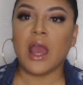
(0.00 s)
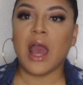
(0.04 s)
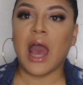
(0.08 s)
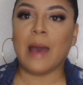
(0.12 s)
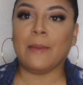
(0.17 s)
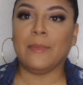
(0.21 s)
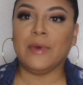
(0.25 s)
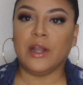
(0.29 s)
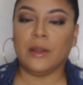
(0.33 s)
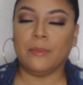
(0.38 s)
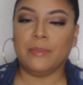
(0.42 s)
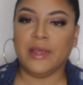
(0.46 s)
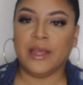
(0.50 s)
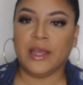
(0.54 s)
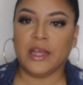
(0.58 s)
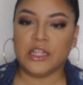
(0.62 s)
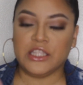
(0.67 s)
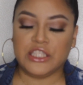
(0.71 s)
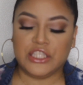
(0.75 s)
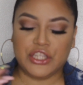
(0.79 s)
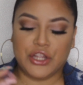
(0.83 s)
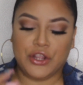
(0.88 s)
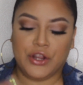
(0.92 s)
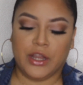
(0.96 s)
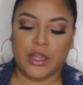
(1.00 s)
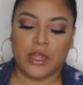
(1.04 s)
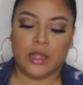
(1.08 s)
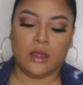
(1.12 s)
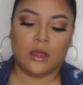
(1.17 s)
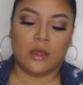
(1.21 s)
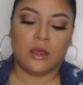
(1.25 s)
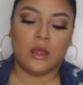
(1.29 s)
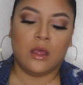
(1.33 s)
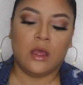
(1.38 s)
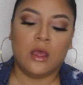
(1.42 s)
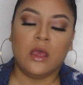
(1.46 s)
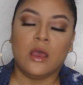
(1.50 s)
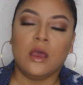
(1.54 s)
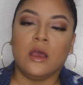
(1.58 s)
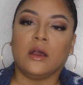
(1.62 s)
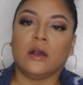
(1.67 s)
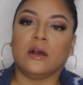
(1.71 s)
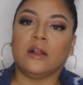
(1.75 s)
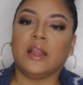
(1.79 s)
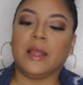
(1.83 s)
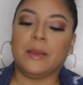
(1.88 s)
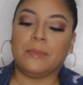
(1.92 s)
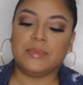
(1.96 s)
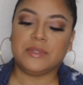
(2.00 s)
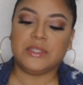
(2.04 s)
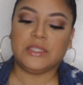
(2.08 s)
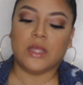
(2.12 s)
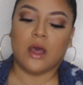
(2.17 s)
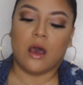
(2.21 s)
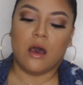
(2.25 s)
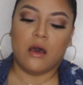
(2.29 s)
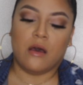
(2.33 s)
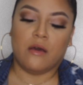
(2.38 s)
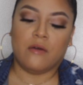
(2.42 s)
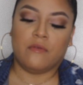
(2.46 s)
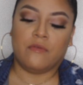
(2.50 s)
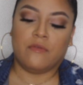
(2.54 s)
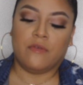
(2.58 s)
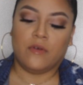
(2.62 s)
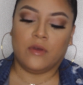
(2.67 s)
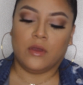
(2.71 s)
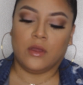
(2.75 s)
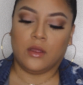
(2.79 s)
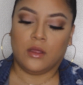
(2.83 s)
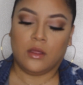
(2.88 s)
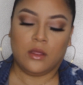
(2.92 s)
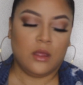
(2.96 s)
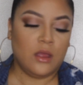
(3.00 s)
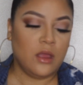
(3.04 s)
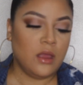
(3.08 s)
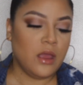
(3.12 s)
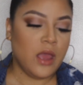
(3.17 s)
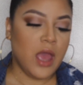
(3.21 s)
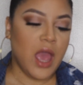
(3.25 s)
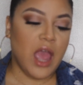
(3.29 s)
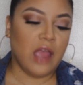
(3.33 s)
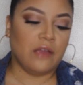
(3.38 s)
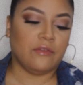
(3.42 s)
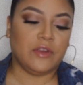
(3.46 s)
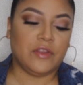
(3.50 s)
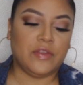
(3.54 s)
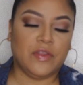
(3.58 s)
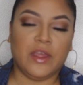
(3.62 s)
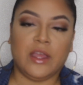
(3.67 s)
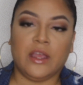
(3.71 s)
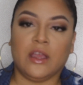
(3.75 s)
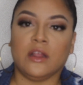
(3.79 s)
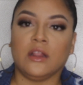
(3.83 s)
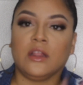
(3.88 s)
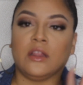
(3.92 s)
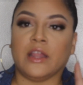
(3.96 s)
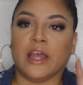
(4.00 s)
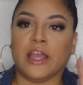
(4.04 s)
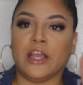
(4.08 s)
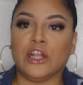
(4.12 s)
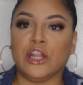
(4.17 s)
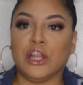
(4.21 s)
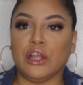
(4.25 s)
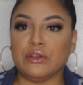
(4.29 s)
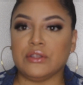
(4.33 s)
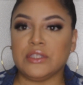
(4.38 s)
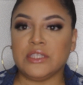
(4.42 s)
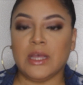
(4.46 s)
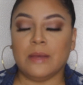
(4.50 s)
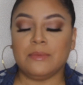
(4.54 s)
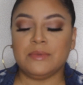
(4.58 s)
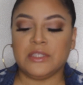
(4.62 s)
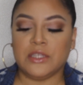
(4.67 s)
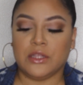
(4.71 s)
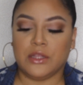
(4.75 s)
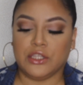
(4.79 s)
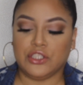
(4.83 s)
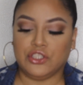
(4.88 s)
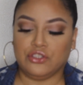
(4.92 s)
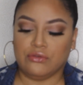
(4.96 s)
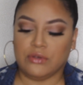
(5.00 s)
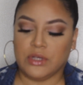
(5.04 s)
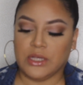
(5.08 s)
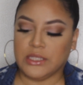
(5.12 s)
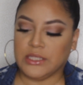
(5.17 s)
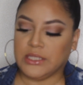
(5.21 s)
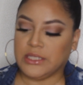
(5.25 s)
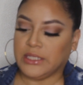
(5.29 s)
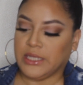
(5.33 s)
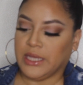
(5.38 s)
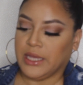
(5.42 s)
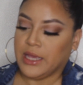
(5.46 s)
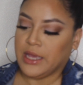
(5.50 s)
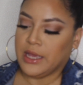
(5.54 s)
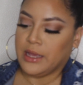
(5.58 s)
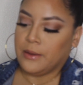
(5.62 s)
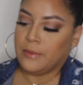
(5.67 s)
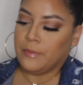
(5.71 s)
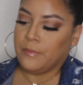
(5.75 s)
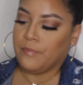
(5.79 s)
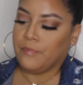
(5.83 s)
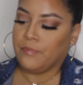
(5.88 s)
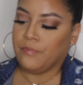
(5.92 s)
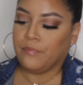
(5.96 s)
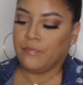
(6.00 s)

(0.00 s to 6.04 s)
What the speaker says: I'm going to be inserting clips of everything like close up so that you can see it.